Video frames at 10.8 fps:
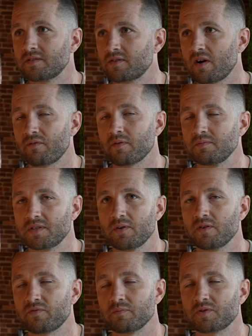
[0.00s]
starting from zero,
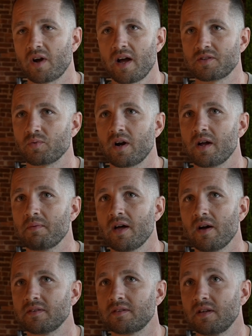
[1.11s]
from scratch to where I am
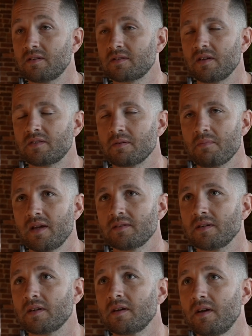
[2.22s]
now. It's
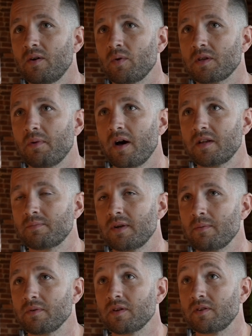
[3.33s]
amazing what the body's been
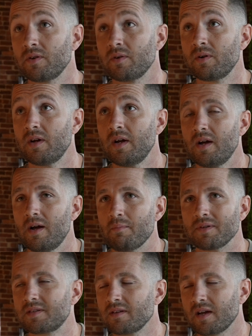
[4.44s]
able to do, but
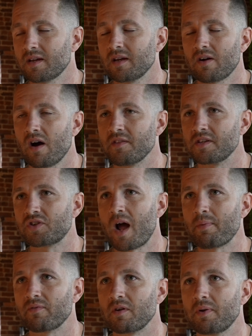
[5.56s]
still I get caught in this trap
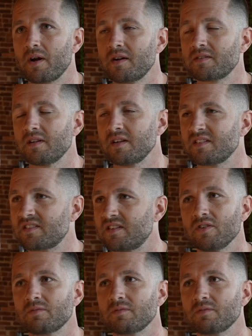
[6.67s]
of comparison, and it steals